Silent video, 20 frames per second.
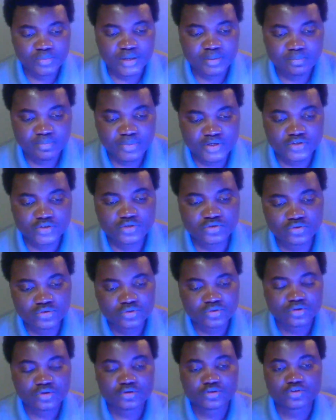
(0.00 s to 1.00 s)
do my best
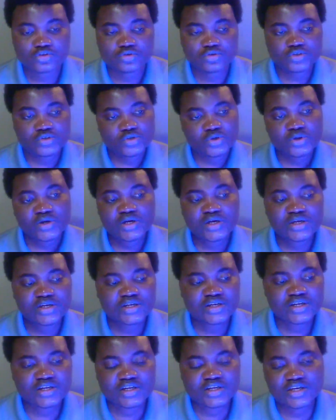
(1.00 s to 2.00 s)
to also join
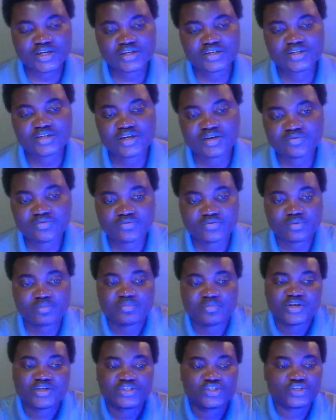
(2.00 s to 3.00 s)
and then get the
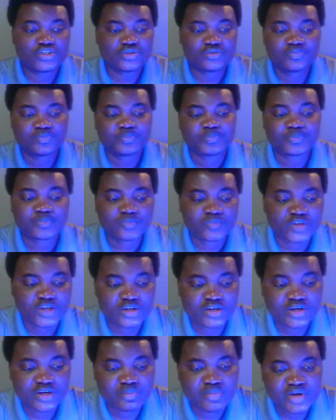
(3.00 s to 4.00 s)
information,
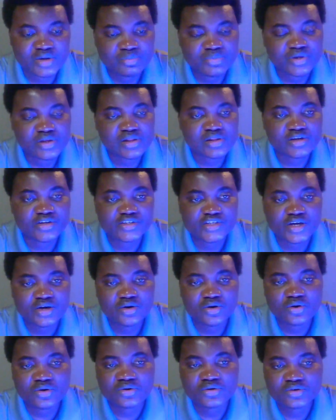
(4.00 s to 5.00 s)
and then maybe
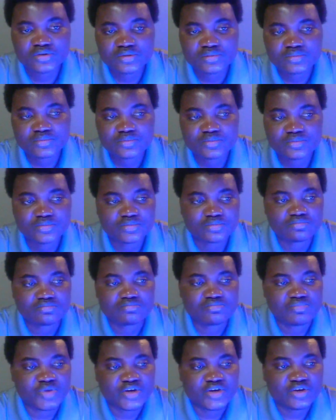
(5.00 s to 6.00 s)
later on
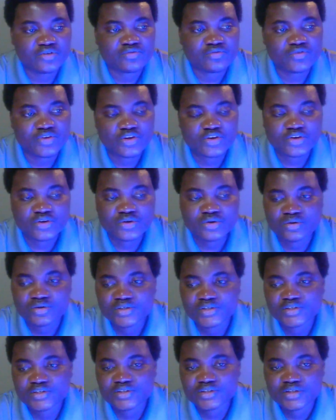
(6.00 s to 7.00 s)
make a video
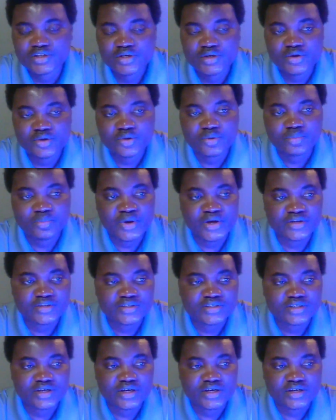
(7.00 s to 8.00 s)
on it.
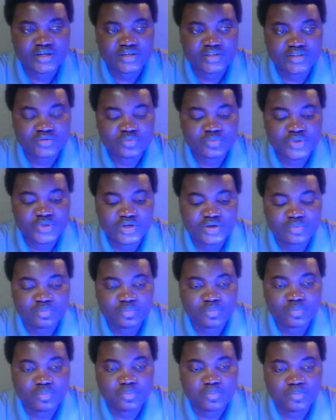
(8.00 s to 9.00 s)
But it
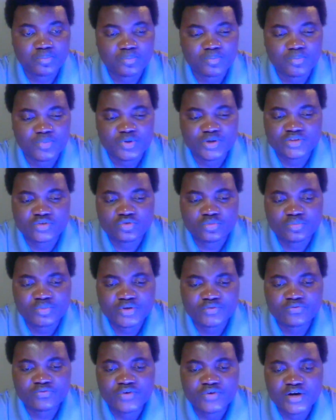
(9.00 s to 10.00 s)
will
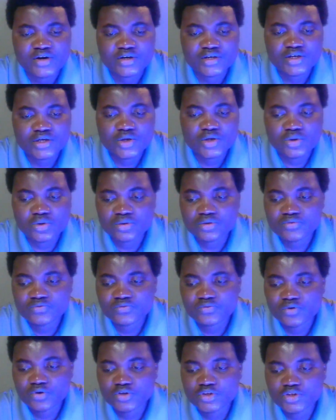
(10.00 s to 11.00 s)
be very good
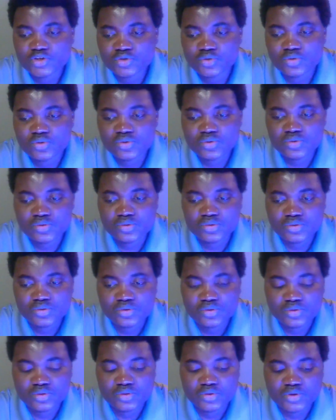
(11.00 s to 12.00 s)
for you
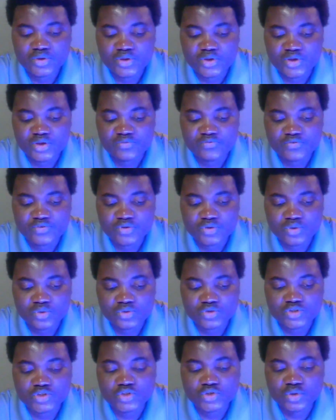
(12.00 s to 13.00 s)
if
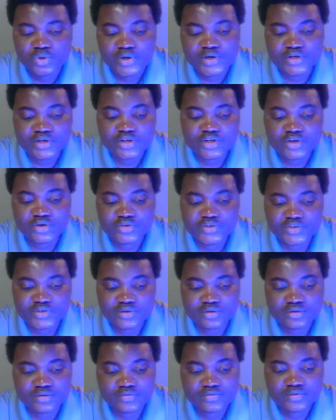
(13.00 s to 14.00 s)
you join
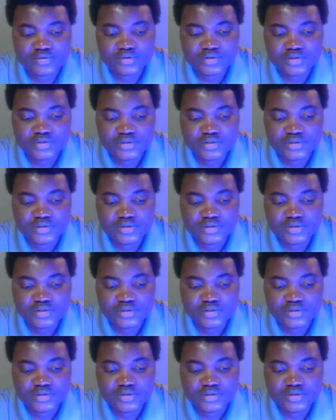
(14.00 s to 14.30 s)
yourself,